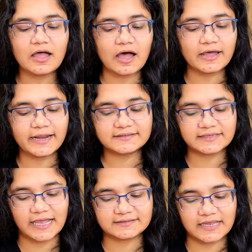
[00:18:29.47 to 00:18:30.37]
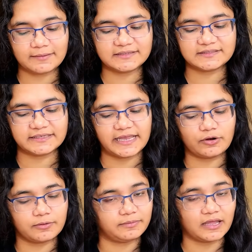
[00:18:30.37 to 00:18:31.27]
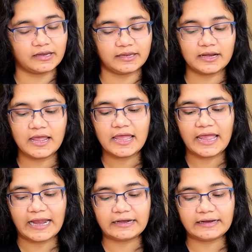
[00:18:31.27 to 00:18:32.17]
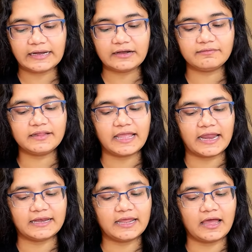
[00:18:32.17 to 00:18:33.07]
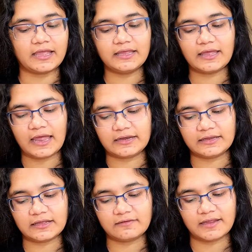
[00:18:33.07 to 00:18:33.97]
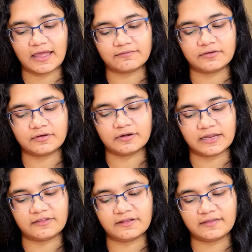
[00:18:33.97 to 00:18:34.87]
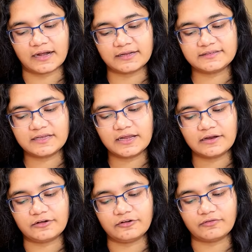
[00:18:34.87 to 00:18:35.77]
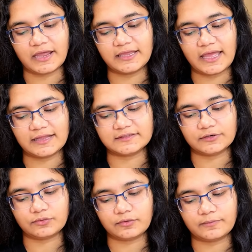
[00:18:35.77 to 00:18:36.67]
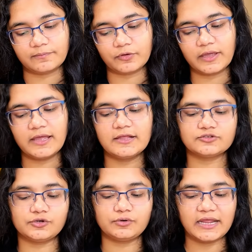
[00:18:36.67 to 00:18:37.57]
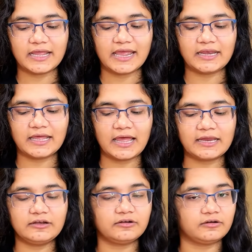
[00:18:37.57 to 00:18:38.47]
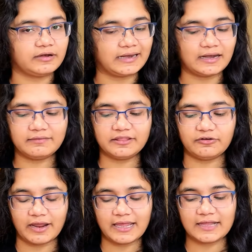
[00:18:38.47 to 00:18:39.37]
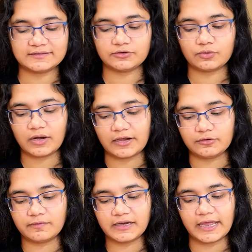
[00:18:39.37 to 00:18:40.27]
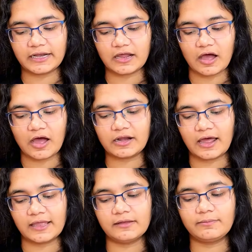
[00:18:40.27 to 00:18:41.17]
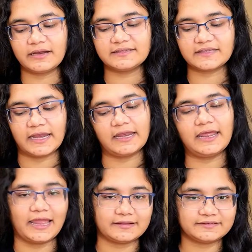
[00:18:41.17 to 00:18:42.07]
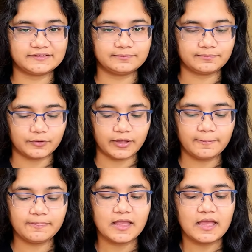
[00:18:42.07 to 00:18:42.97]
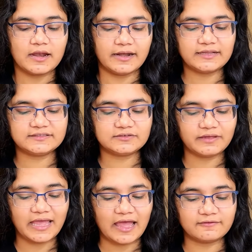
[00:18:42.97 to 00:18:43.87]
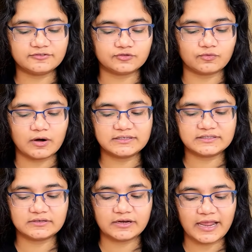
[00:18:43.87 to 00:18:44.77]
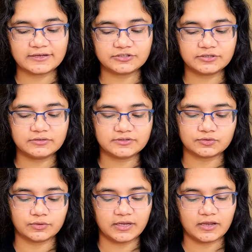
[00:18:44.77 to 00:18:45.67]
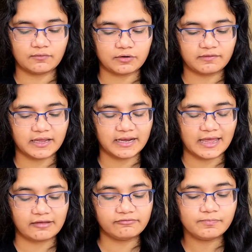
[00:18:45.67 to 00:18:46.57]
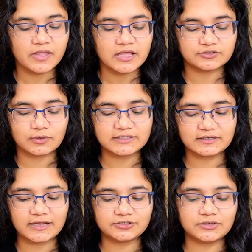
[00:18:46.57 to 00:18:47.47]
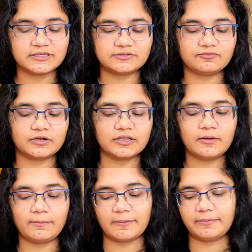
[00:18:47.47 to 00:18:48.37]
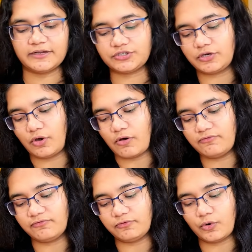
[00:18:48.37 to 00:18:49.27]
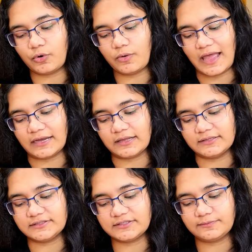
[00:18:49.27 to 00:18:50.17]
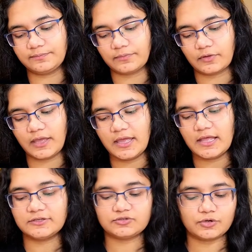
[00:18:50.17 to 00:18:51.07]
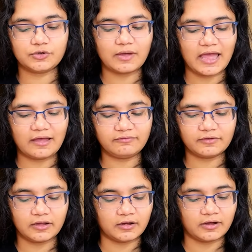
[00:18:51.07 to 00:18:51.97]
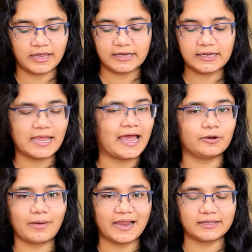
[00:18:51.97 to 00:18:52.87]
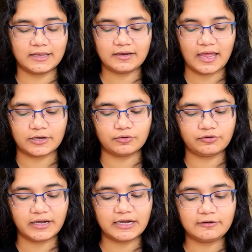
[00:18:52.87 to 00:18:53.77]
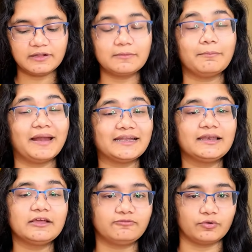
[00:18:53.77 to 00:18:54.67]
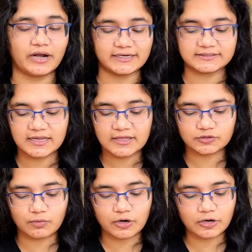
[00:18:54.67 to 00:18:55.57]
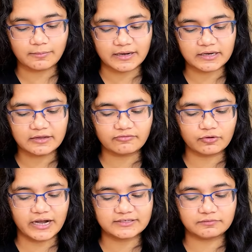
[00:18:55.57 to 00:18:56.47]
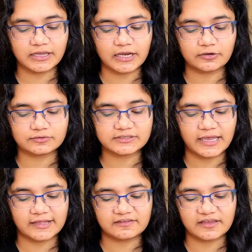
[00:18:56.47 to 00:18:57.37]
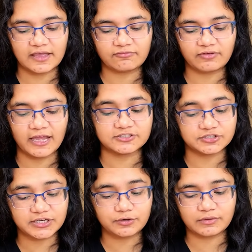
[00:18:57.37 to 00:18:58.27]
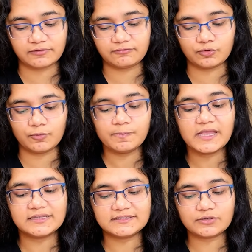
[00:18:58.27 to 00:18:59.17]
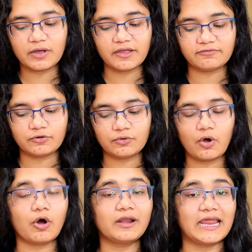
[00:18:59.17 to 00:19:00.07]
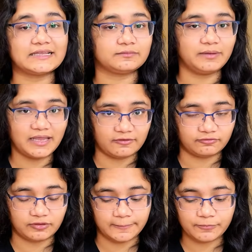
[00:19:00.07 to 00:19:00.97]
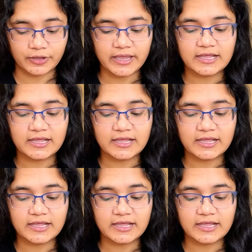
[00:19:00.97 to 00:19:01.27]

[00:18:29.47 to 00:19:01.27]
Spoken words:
Rx, X can be Cl or Br here, and treat it with NaI, and here we have a reagent that is dry acetone. Okay, so you take NaI, treat it with dry acetone and you will get Ri plus NaX. Okay, next we have Schwarz reaction. So here what we can have, Schwarz reaction is for the preparation of fluoroalkanes. Okay, so you have any haloalkane and you treat it with metallic fluorides. So what all metallic fluorides we can use? AgF, Hg2F2, COF2 or SbF3. Okay,